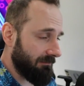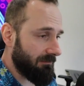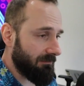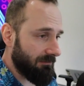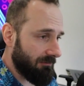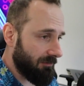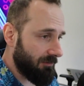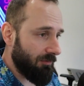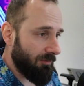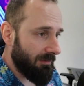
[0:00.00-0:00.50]

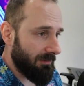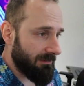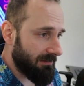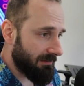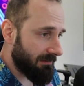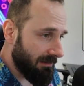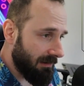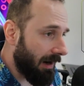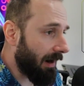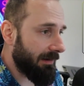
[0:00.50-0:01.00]
who was
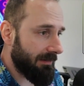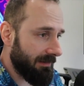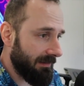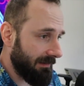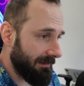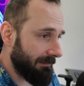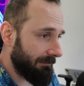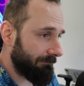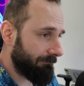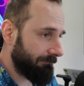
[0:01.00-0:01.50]

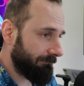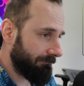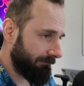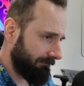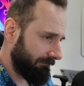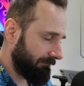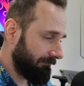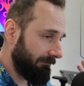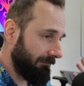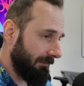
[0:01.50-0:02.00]
guarding,
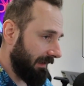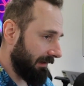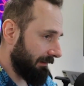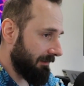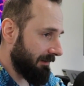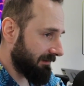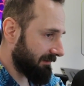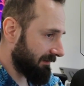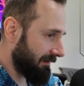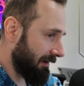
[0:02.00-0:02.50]
like
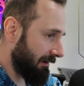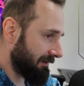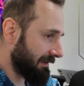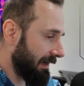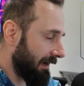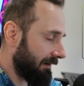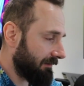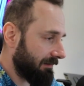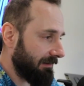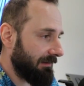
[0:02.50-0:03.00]
mercenaries
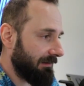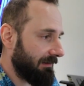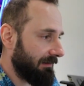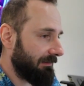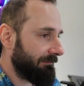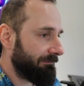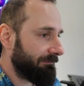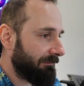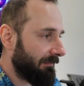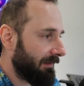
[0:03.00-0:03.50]
guarding
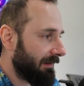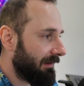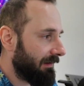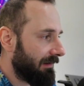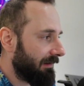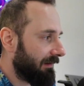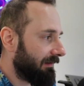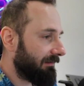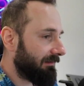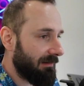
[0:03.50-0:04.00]
the
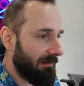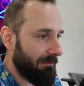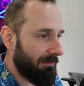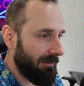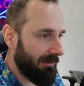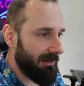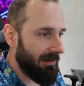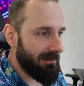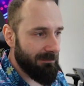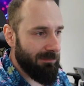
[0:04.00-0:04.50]

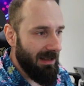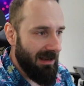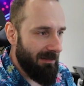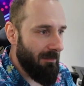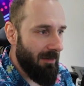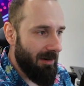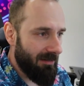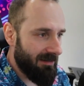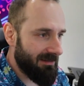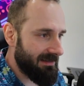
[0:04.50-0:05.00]
black
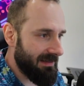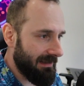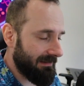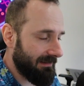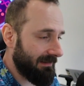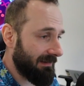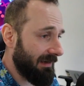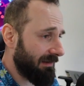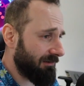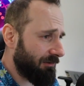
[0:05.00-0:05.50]
market
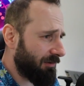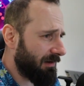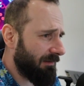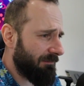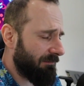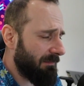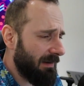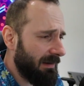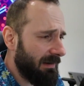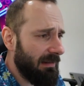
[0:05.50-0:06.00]
setting. And you can
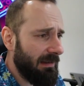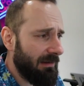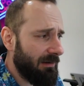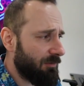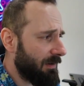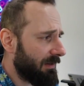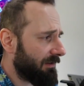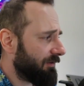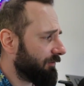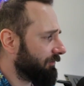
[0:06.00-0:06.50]
make like
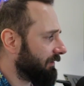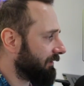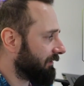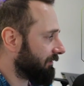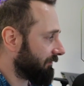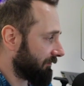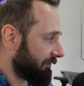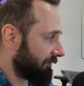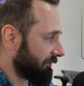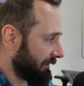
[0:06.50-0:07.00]
great unit.
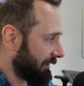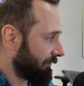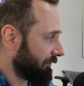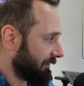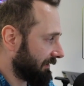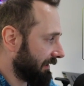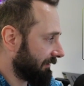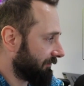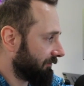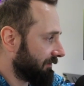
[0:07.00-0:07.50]
Oh, I will
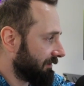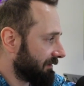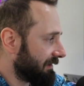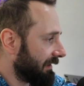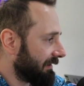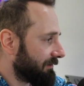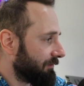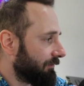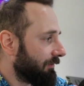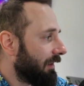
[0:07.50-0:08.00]
get to this
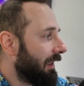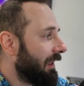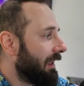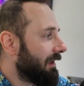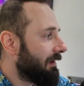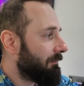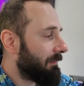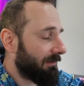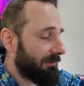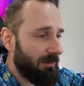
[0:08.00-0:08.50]
guy soon,
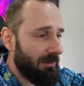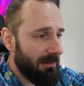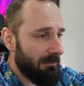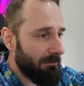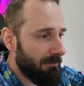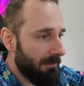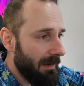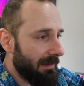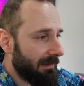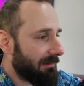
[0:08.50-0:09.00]
but you
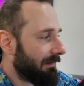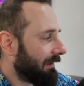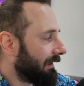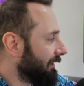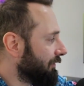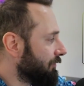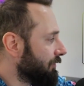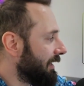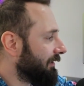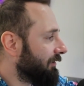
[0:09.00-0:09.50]
can make
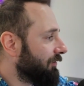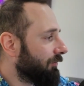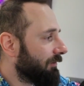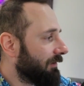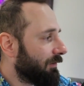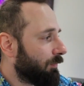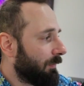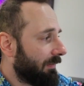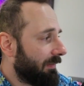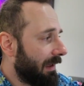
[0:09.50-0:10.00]
like great
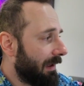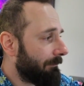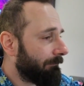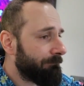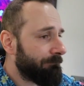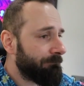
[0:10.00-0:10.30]
unit with them.